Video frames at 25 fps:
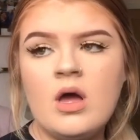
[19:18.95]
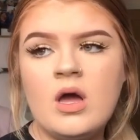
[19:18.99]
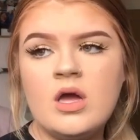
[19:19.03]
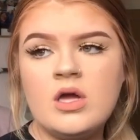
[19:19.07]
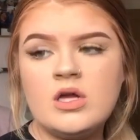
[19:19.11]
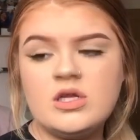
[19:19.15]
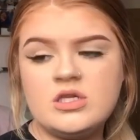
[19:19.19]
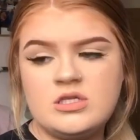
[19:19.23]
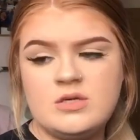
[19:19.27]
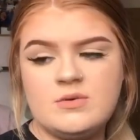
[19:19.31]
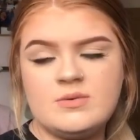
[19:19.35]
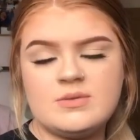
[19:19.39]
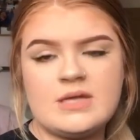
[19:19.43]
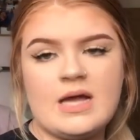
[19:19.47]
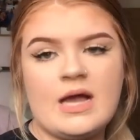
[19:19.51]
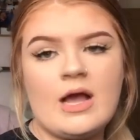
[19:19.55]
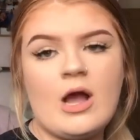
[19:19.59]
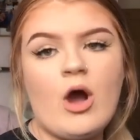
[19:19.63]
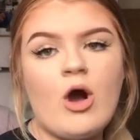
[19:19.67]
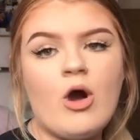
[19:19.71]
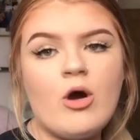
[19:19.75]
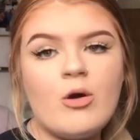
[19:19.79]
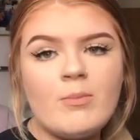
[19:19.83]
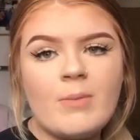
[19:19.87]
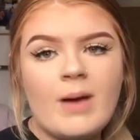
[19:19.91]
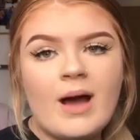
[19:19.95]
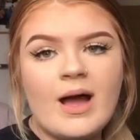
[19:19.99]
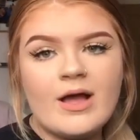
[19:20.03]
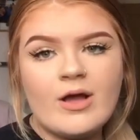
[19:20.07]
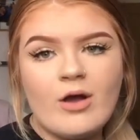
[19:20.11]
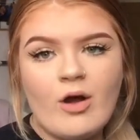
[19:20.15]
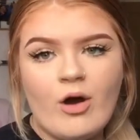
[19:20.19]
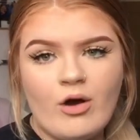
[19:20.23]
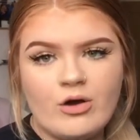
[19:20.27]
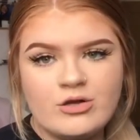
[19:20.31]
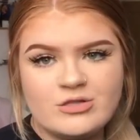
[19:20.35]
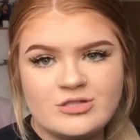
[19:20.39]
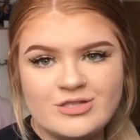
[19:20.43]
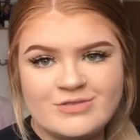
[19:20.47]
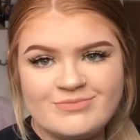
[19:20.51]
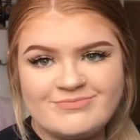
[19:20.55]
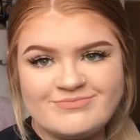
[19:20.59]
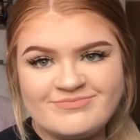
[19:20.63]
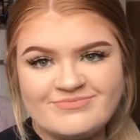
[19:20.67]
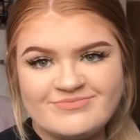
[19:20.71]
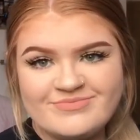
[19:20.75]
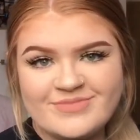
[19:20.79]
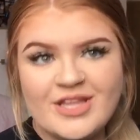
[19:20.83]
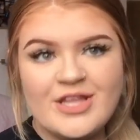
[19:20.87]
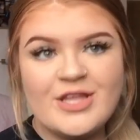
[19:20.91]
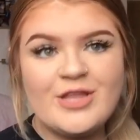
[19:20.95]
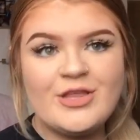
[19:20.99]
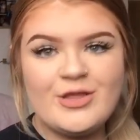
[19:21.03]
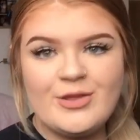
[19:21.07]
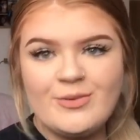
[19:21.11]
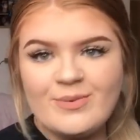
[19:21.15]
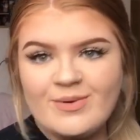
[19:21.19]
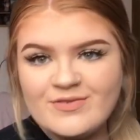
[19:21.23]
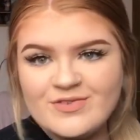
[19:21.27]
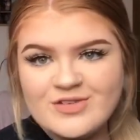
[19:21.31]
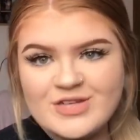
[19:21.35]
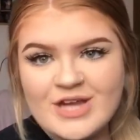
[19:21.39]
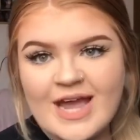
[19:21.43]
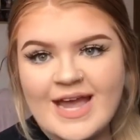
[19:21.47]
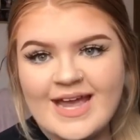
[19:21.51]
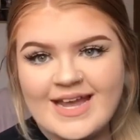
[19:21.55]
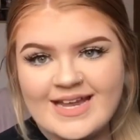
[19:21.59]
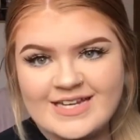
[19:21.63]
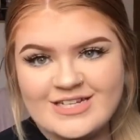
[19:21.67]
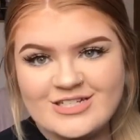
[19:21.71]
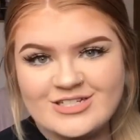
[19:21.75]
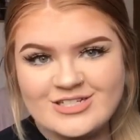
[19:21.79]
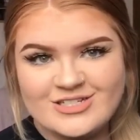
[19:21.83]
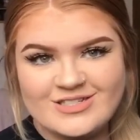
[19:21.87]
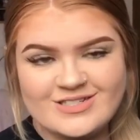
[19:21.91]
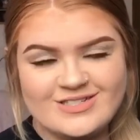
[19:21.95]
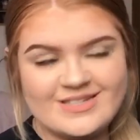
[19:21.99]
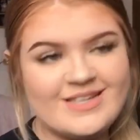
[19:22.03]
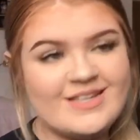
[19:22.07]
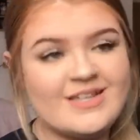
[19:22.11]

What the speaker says: she was like, oh my god, you have changed.